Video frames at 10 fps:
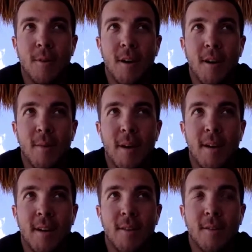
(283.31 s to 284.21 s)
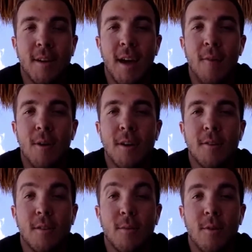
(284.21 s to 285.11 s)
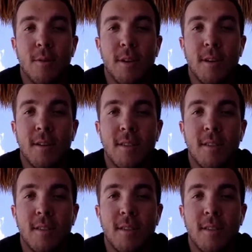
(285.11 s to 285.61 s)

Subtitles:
talking about it, and I was like, I want to go somewhere with, like,